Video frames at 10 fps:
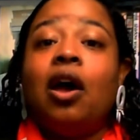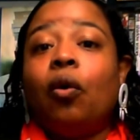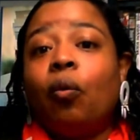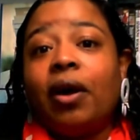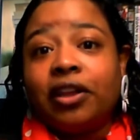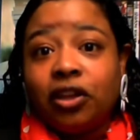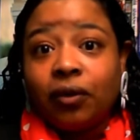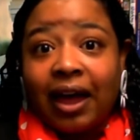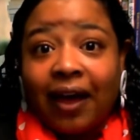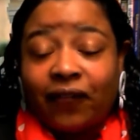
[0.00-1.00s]
what you
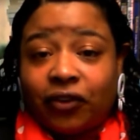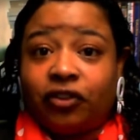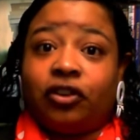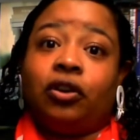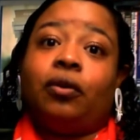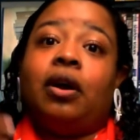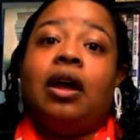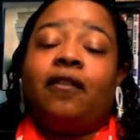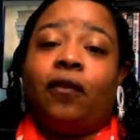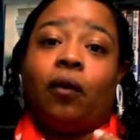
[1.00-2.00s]
have to do
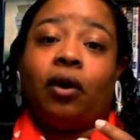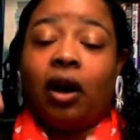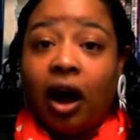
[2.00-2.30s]
for